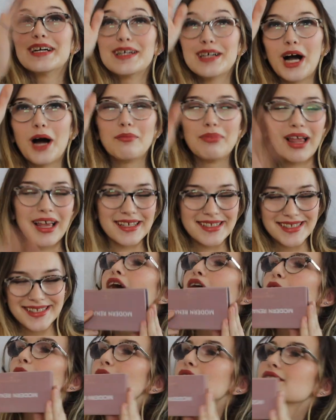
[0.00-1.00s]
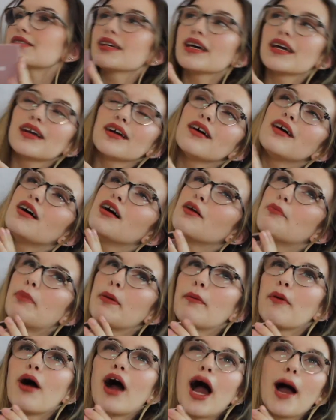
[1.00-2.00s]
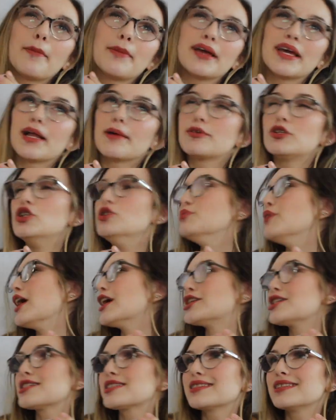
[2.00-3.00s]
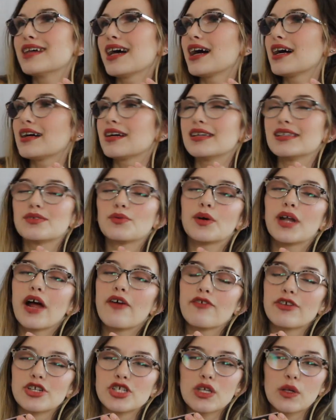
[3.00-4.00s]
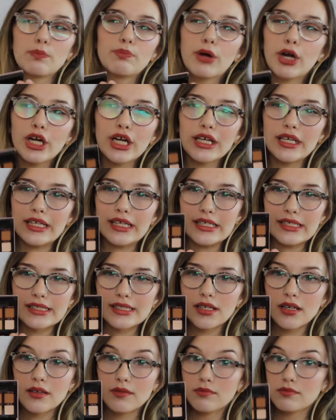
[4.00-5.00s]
God bless. I was like, oh, people are hyping it up too much. It's whatever, it's just burgundies.